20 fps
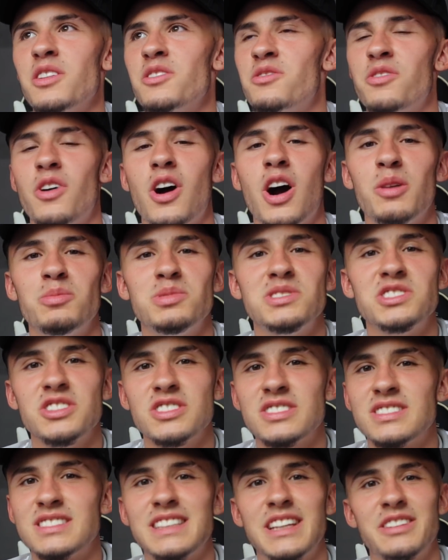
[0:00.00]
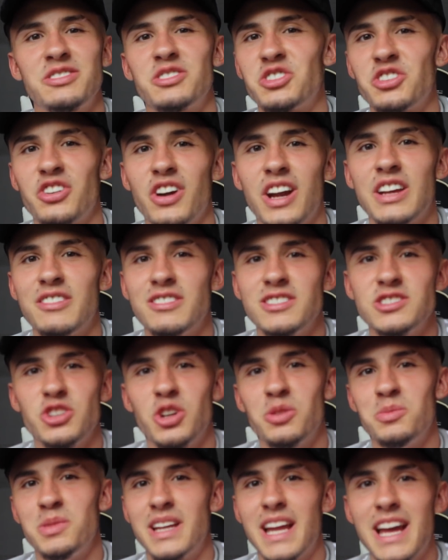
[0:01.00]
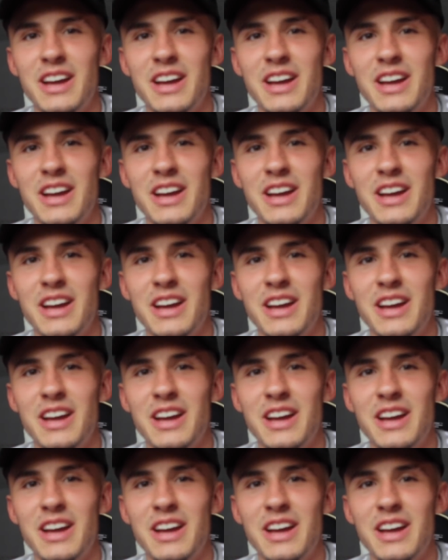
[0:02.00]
the vibe is just different gravy, you know what I mean?